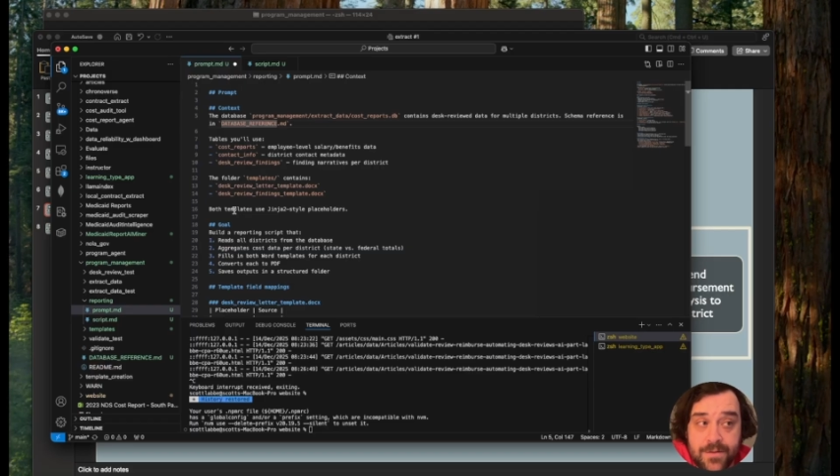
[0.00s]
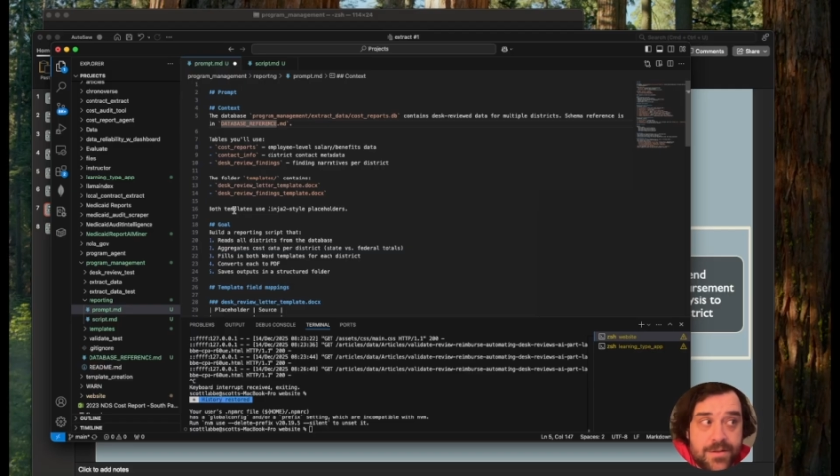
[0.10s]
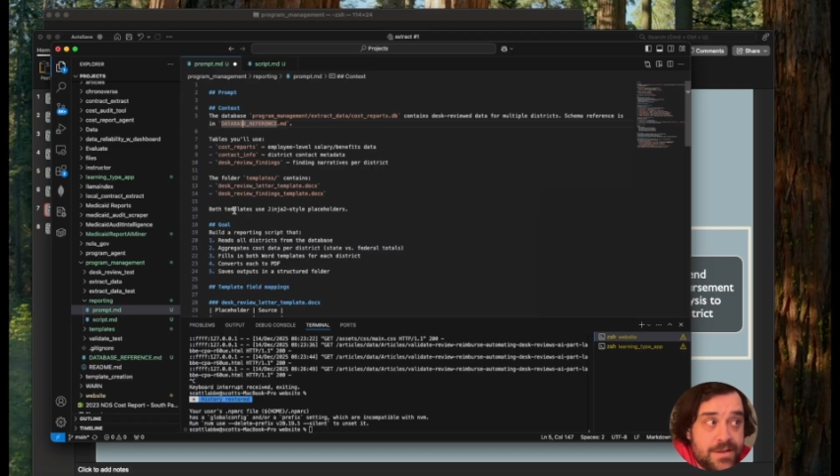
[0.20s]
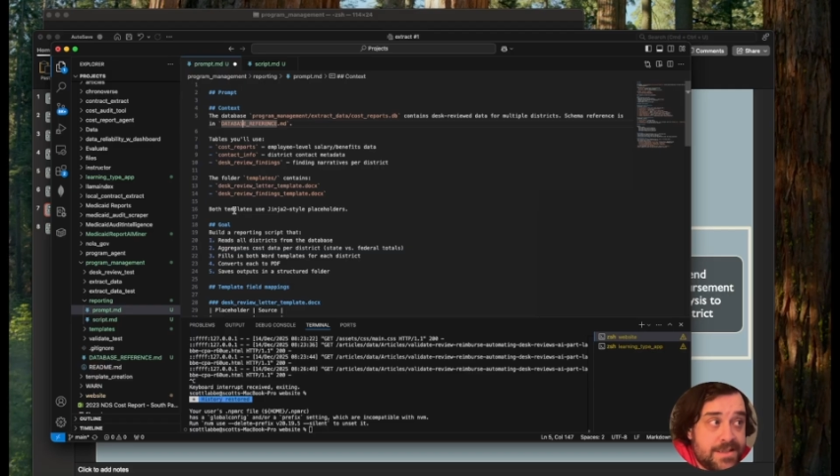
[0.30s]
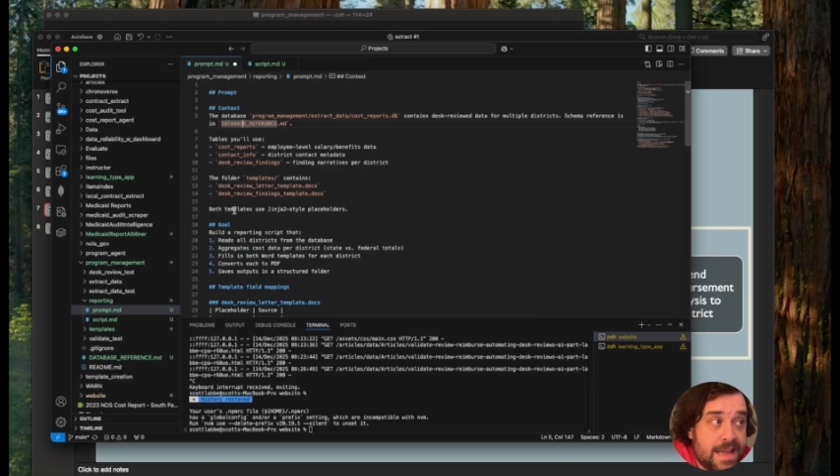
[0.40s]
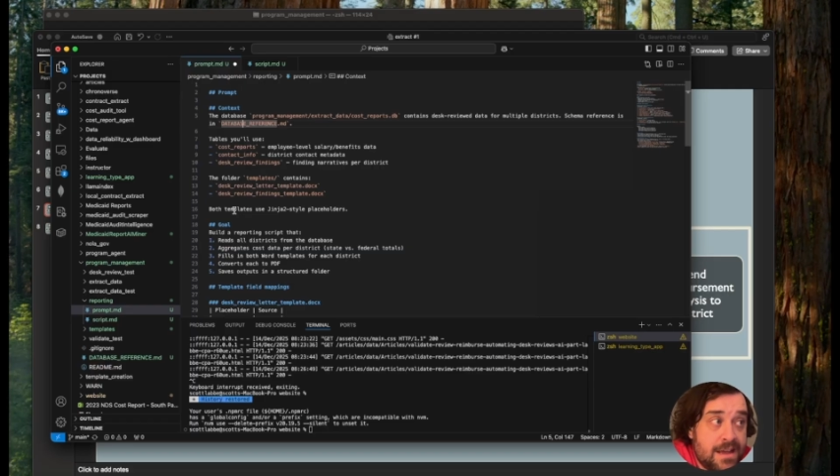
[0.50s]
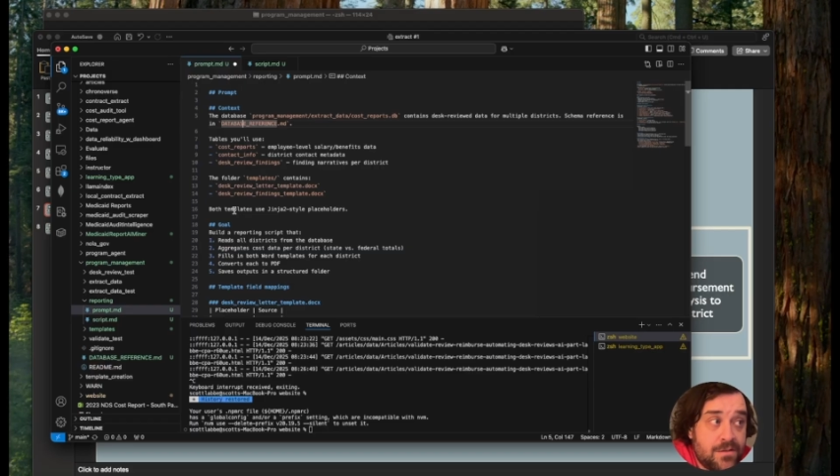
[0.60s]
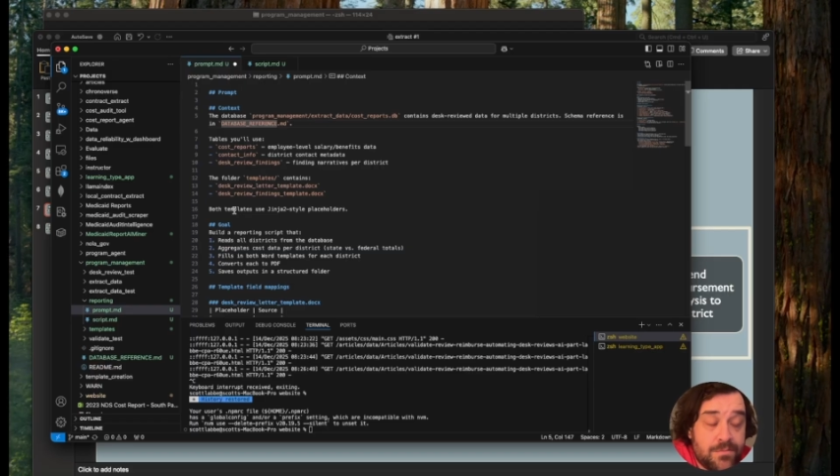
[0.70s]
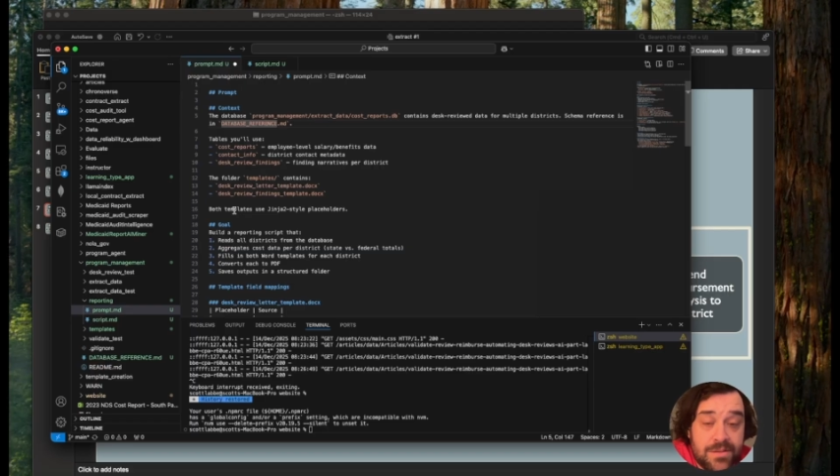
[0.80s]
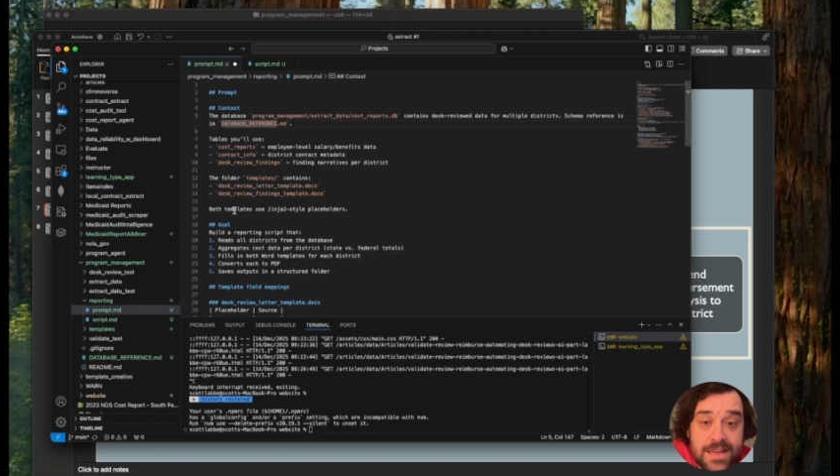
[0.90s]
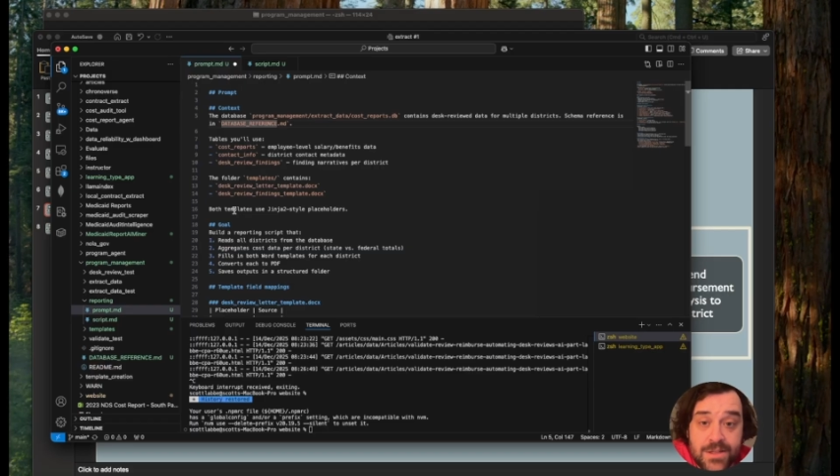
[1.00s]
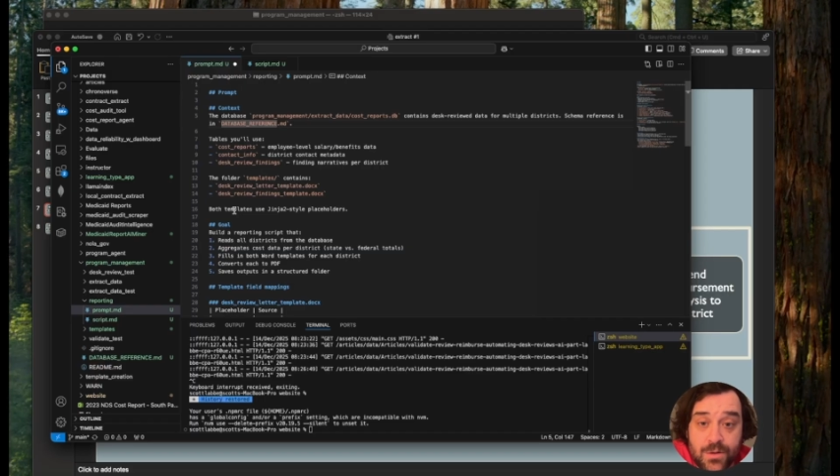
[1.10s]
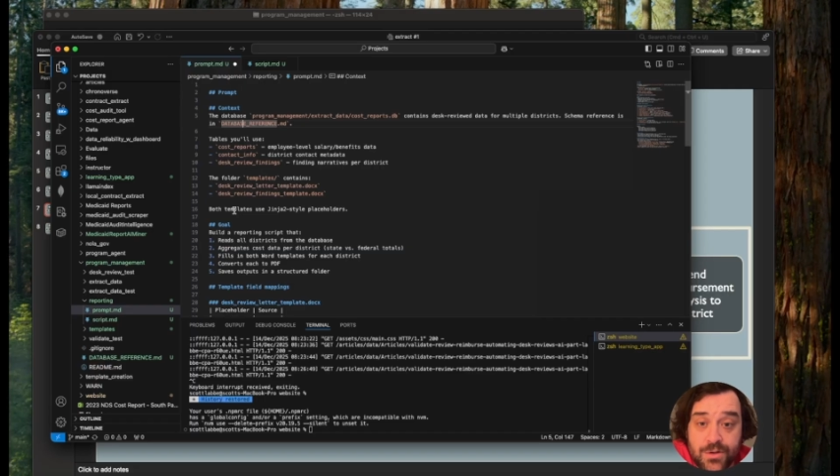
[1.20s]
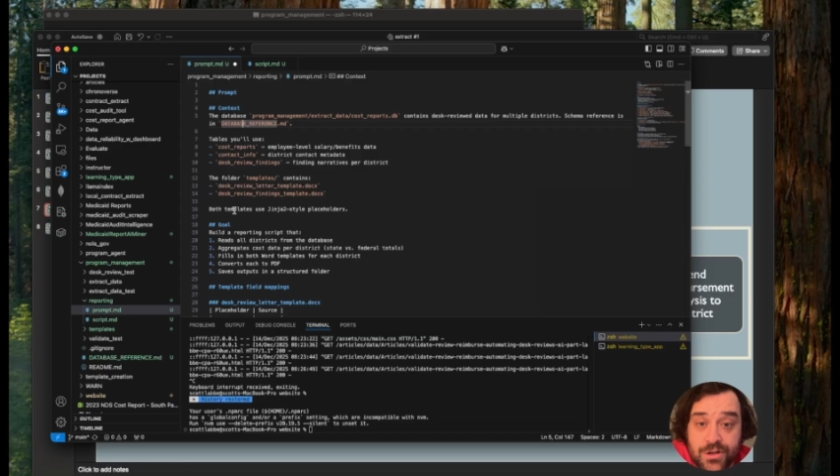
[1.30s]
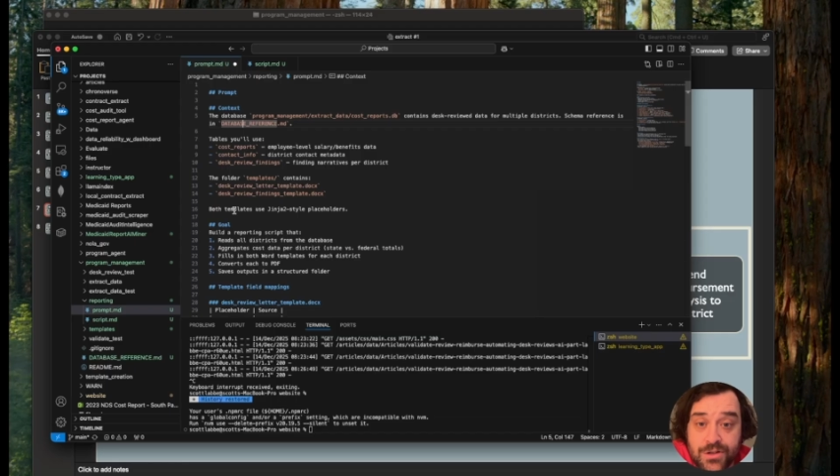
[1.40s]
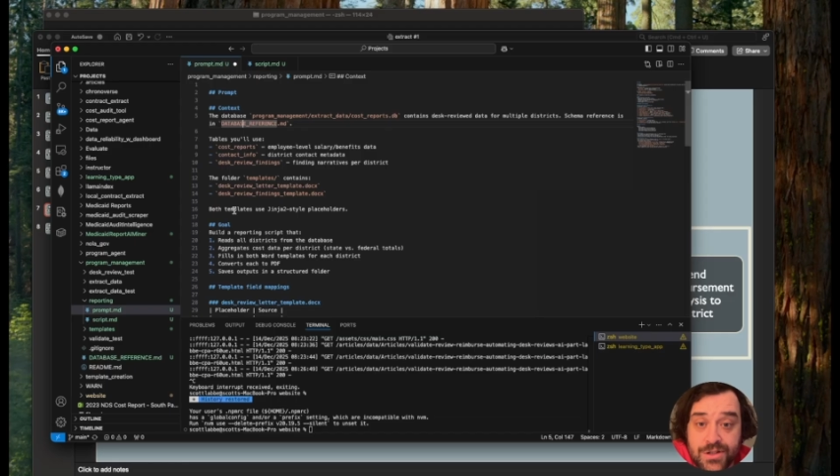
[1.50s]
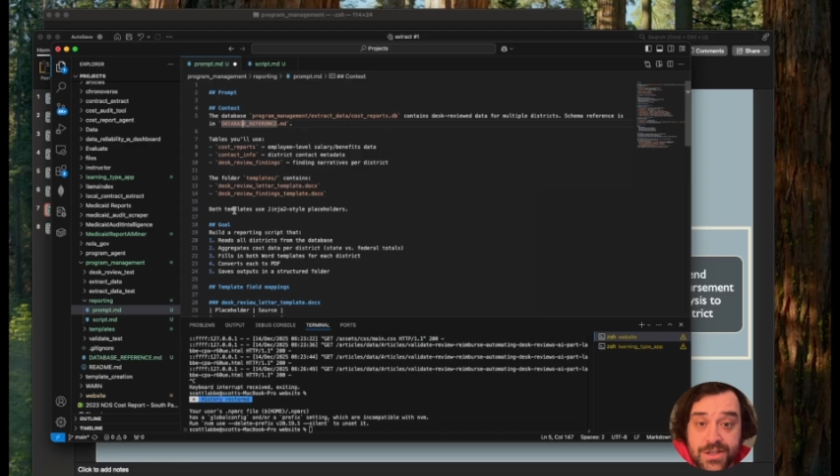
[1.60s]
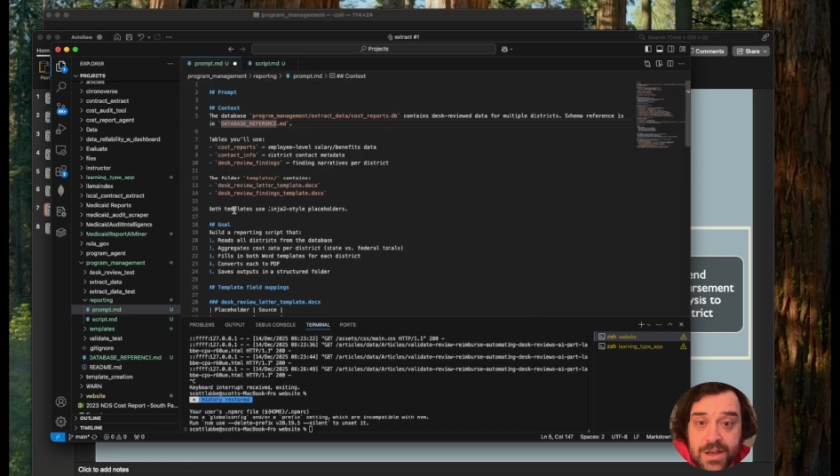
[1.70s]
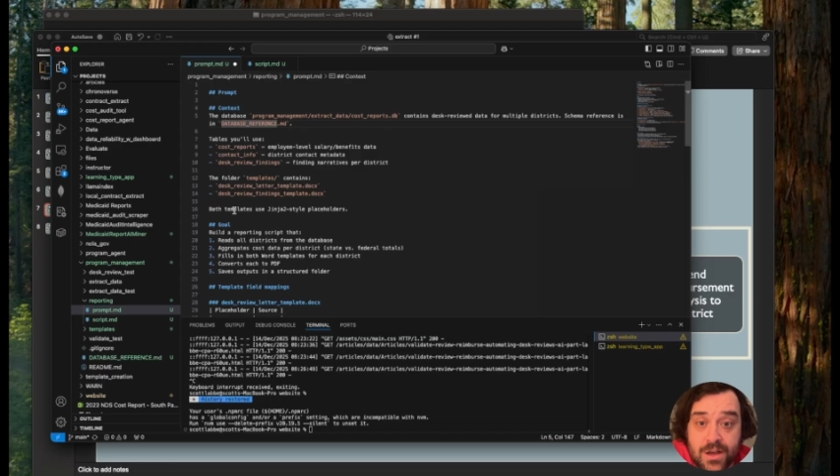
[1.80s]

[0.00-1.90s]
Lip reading: style placeholders,